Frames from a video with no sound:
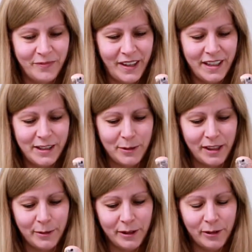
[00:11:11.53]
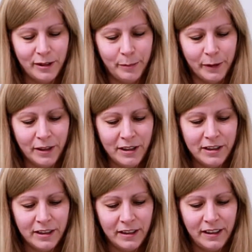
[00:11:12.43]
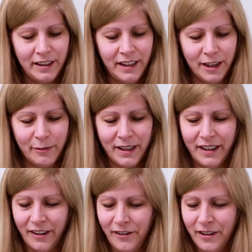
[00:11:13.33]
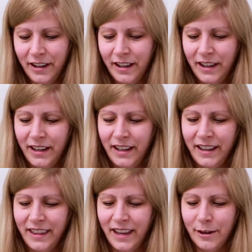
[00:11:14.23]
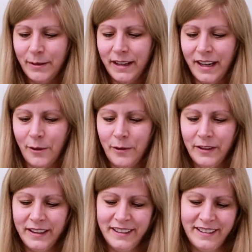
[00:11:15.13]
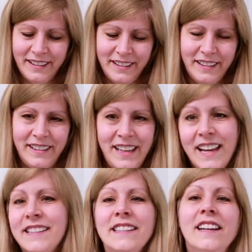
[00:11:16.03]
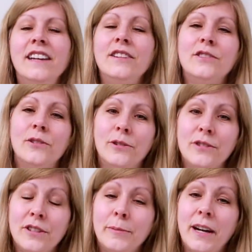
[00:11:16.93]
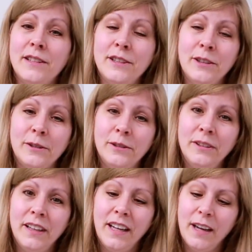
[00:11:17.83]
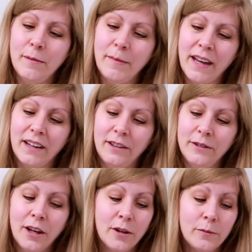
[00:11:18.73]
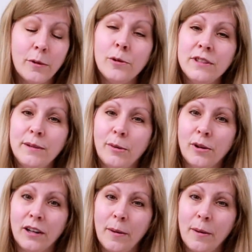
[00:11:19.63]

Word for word: Hey sweetie, you wanna go on the perch? There we go. There we go. Yes. So those are my two male Rosey Bourke